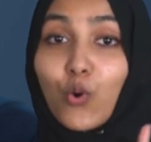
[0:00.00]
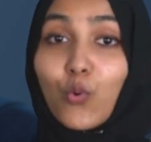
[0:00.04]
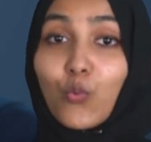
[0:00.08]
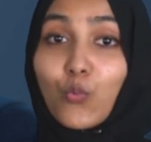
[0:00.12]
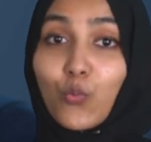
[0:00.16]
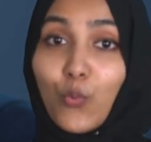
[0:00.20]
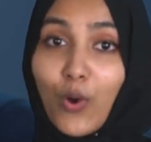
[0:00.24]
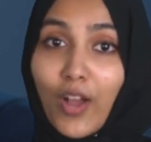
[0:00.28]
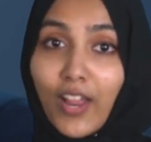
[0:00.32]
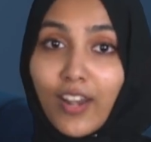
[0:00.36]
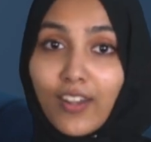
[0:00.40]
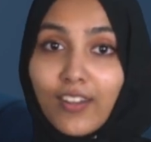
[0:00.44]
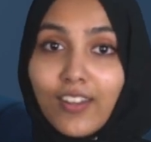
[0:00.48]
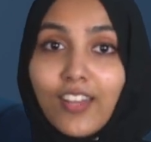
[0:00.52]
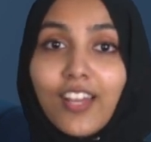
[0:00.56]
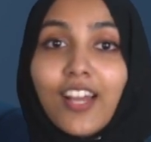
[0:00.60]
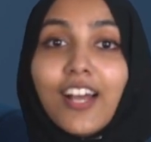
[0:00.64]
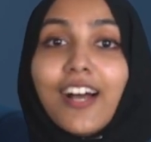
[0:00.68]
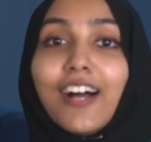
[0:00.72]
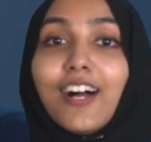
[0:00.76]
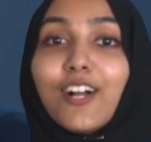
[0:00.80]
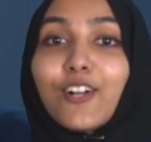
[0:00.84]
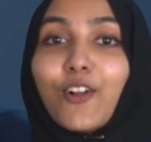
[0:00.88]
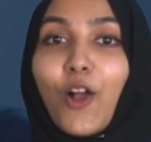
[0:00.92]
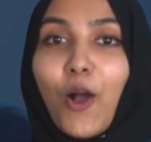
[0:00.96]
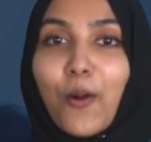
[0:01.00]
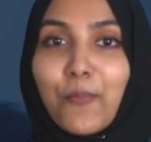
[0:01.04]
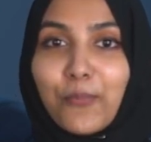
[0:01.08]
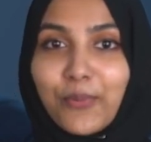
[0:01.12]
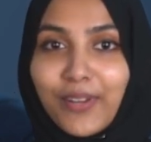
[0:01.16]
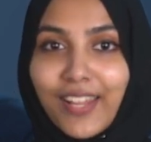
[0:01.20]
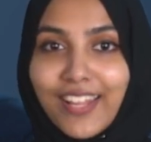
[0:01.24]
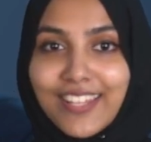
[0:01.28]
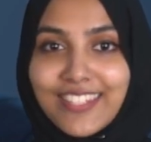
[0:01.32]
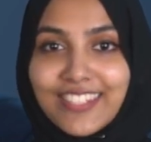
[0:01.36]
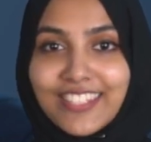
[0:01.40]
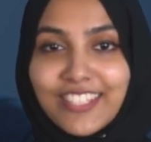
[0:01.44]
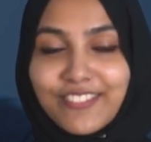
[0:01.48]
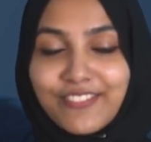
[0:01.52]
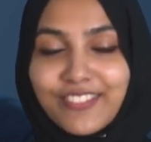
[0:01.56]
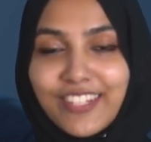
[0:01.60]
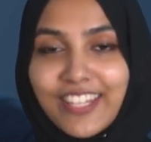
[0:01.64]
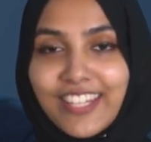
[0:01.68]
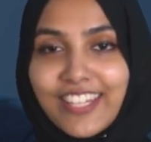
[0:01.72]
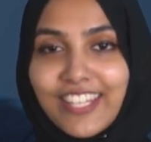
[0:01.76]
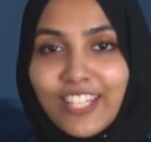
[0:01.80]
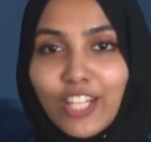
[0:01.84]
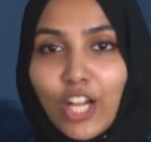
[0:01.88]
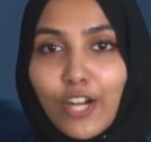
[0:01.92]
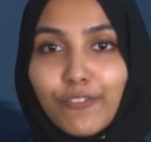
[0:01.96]
1. A comprehensive
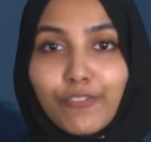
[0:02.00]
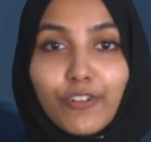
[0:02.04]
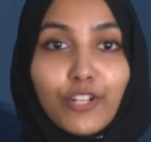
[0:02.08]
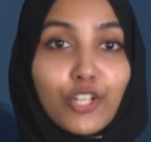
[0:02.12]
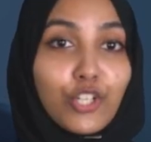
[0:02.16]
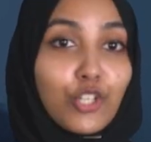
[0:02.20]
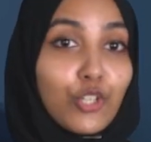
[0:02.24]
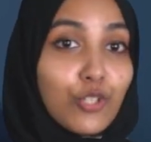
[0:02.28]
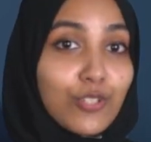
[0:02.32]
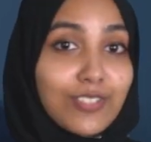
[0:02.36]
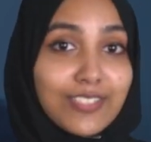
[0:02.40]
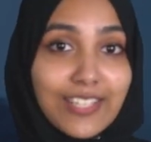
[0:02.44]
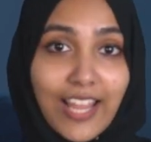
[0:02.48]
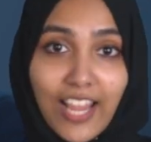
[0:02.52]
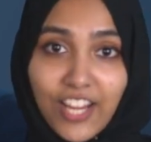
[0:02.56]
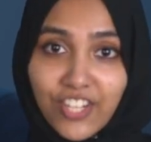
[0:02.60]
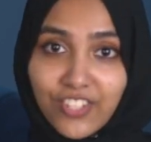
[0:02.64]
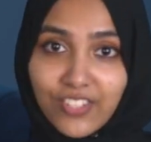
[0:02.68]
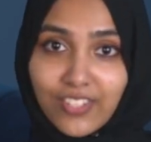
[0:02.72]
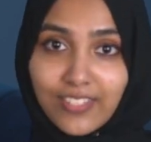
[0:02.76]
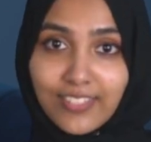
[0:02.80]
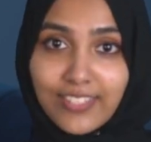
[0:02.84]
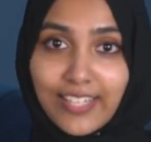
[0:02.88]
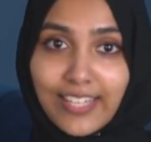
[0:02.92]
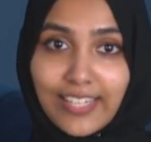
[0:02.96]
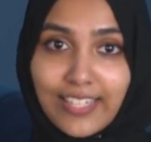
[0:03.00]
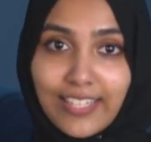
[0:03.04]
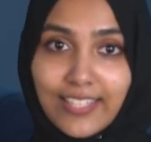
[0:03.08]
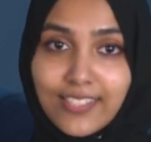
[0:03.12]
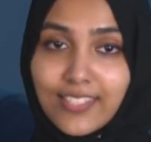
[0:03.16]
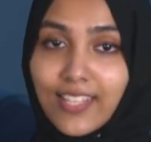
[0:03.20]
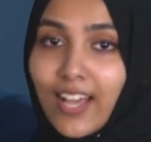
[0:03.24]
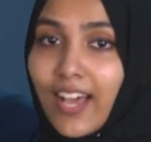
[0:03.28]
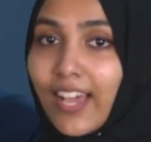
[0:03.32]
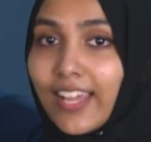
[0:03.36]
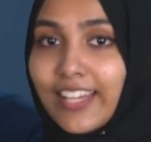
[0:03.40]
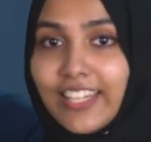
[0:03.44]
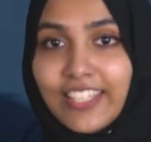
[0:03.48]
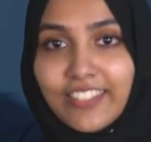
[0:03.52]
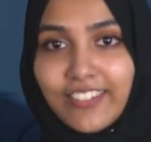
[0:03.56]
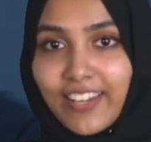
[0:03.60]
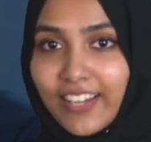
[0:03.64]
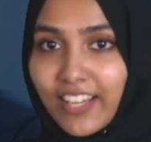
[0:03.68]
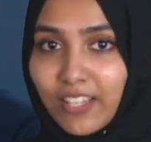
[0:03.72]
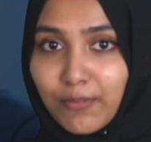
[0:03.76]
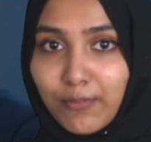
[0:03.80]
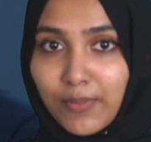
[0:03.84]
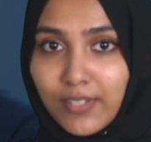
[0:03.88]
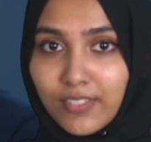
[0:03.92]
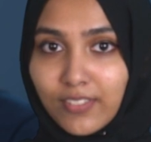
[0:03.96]
reading of a good national daily is highly
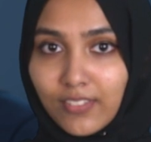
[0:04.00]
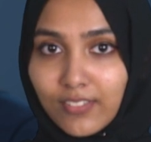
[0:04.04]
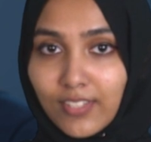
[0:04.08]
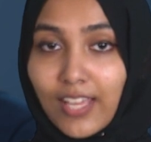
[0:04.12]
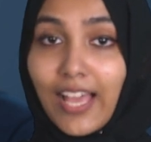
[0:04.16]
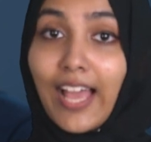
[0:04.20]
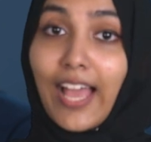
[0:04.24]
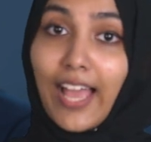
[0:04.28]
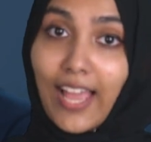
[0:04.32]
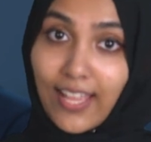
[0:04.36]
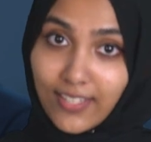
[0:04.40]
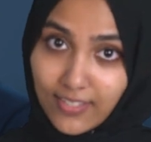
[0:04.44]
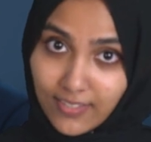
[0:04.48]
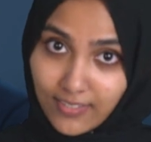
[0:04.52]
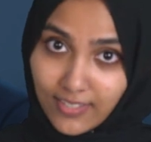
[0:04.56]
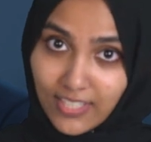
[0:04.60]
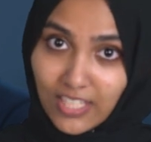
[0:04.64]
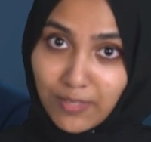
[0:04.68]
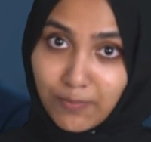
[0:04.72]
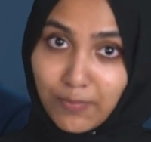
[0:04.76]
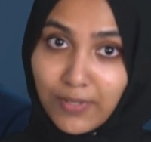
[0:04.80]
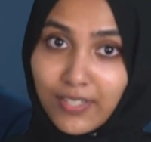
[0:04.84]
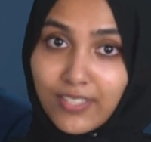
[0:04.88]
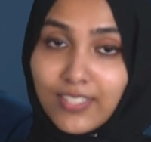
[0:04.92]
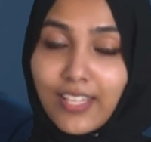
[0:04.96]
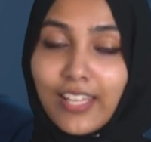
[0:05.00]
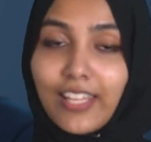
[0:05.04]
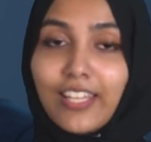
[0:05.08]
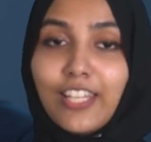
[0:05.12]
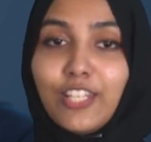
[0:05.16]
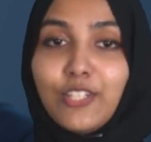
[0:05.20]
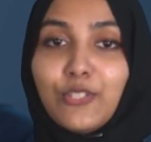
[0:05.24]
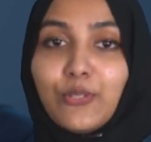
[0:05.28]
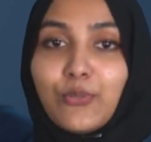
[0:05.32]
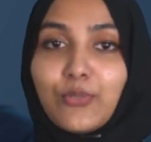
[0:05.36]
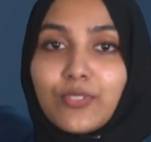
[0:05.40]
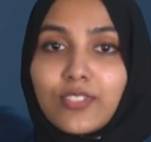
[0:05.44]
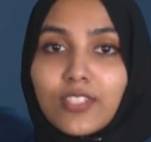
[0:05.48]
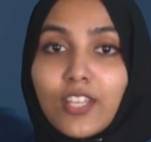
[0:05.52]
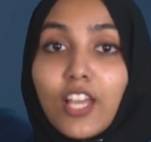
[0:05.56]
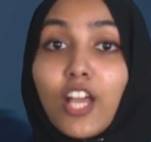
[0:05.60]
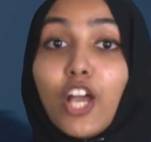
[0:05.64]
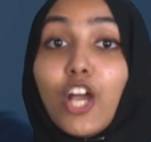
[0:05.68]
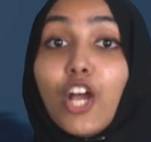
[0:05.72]
recommended, as is keeping daily notes.